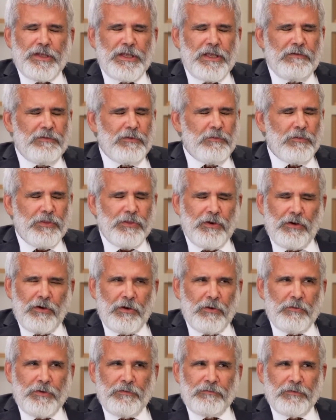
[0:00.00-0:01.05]
even with
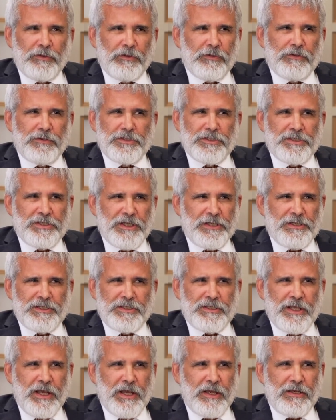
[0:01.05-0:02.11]
all we've learned
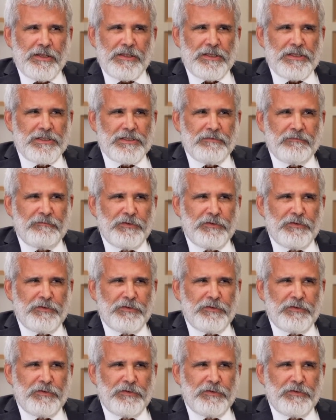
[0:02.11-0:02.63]
since that in these